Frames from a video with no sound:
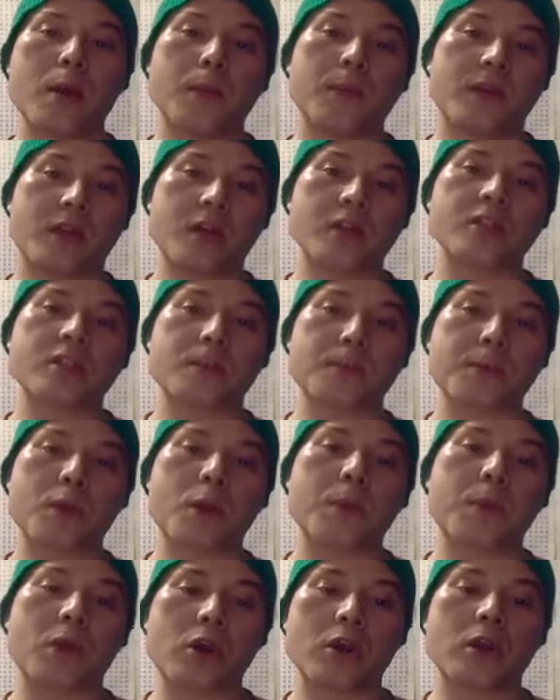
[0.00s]
because the
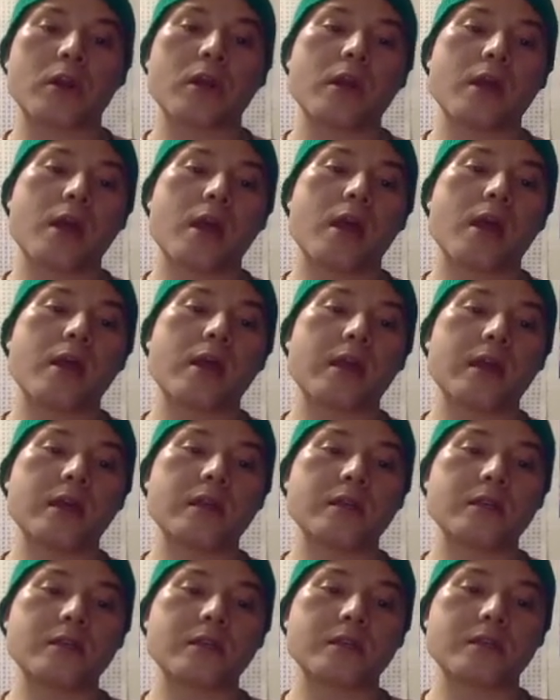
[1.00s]
murmur
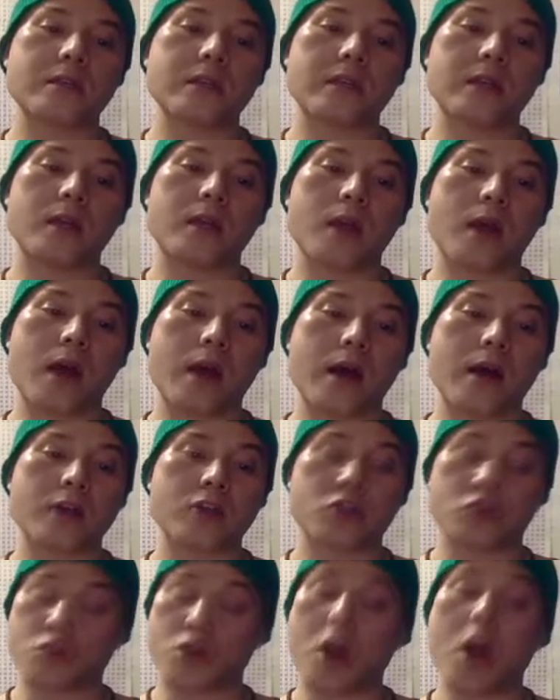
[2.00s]
is uh,
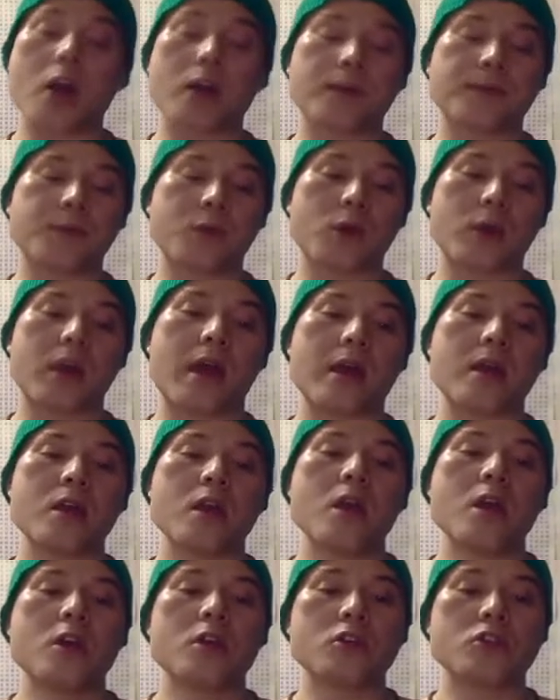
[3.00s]
strong, okay?
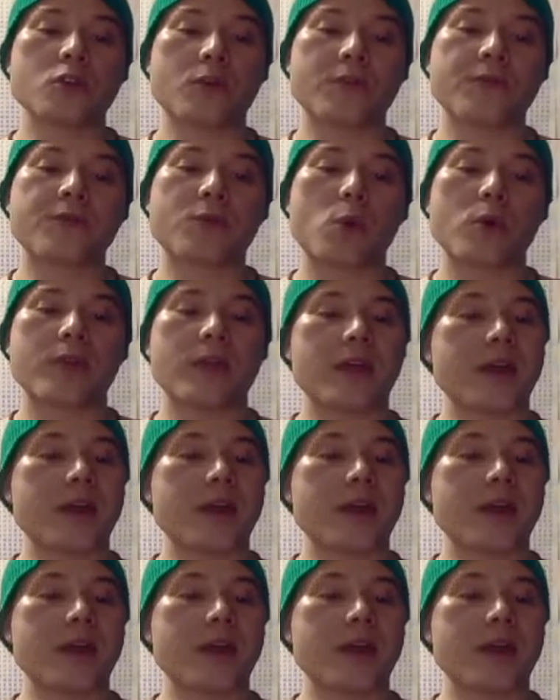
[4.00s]
So four, the,